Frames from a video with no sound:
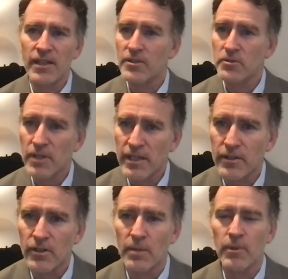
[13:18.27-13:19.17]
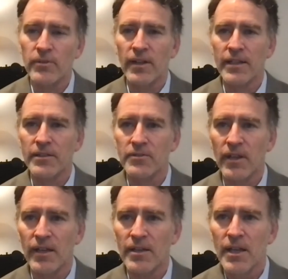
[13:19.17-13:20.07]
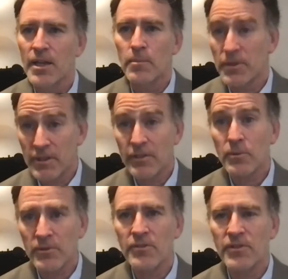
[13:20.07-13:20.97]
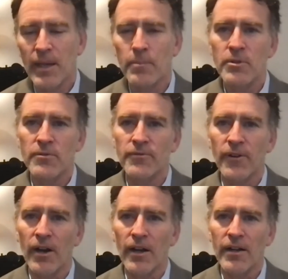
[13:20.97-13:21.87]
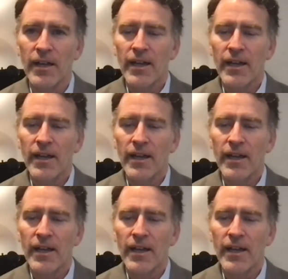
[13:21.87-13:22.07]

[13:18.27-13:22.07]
had treated her almost like a son, but this was a step too far.